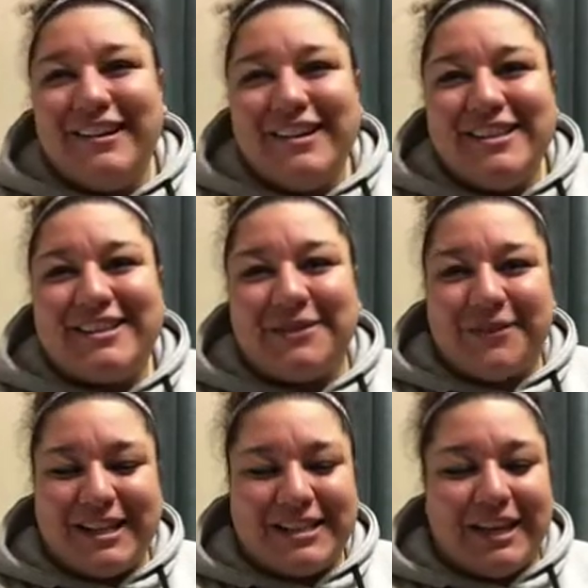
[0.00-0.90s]
stiff
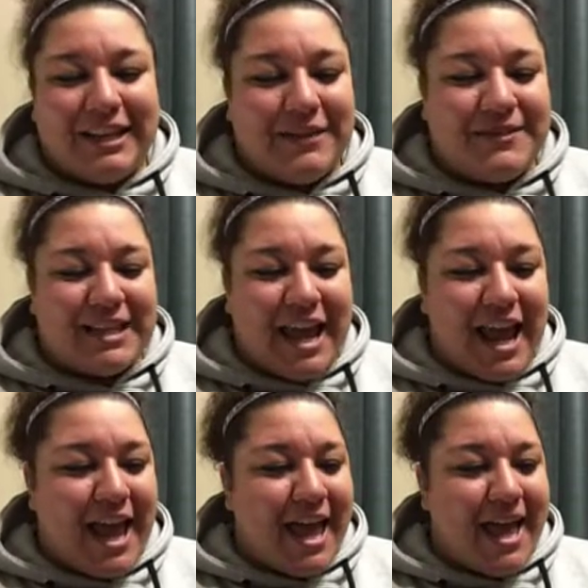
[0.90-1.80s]
leg deadlifts,
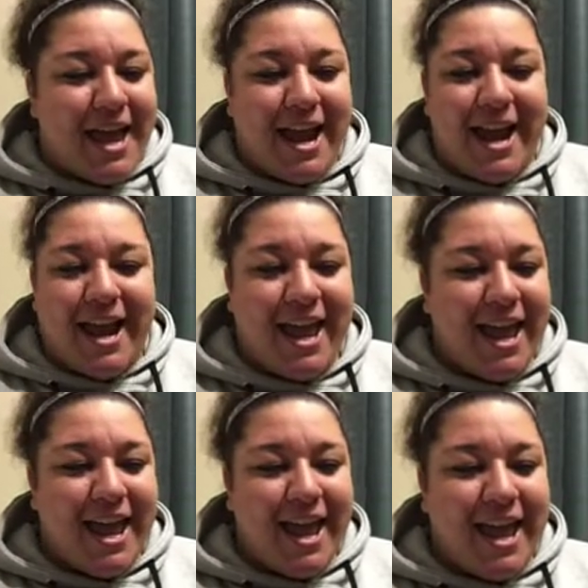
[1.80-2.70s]
and
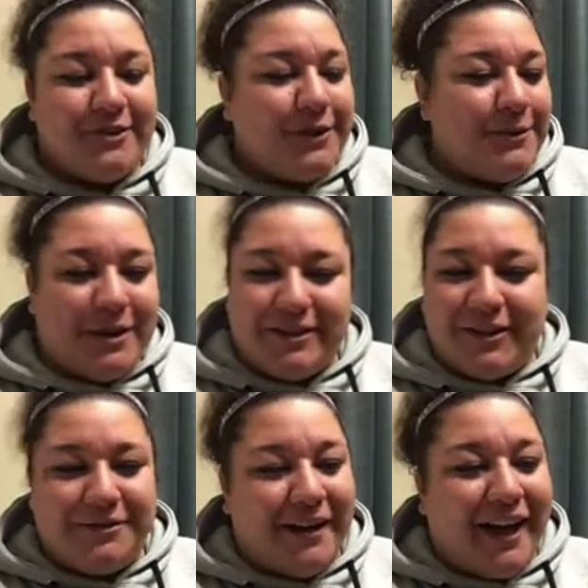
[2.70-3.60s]
it was only
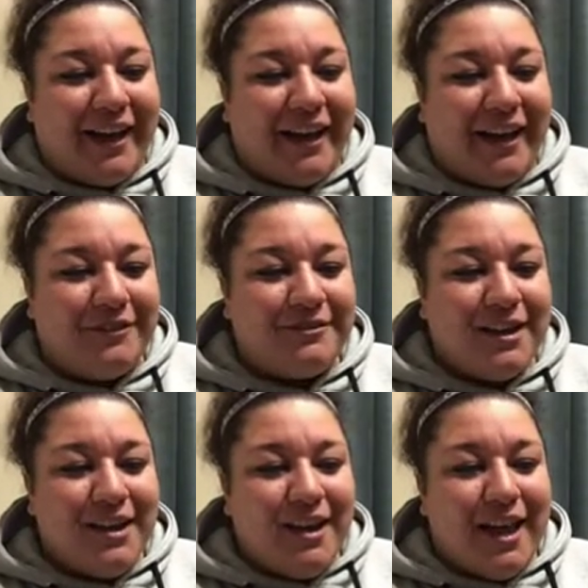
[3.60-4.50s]
135,
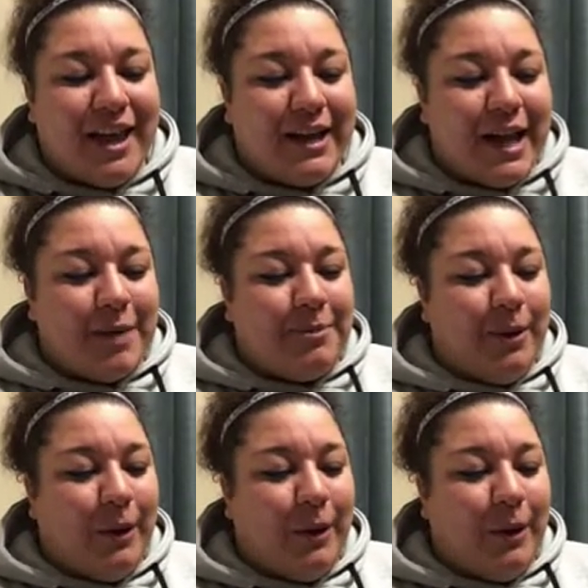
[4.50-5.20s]
and I